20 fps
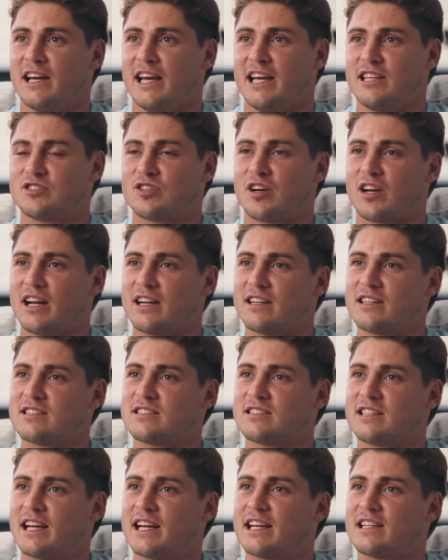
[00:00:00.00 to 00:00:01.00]
He's got to
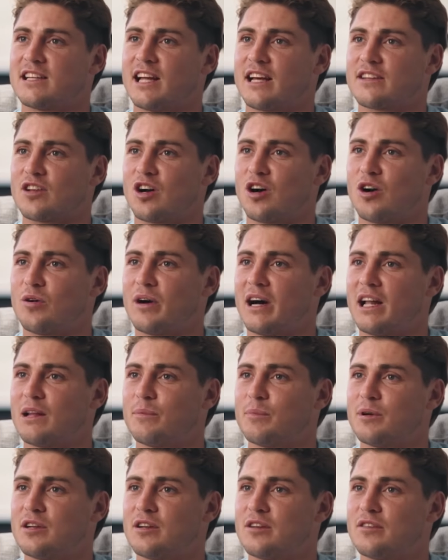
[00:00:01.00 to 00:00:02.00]
understand like the whole
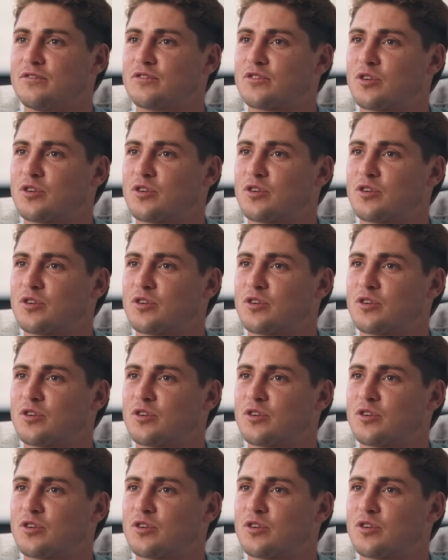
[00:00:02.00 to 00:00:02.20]
element of,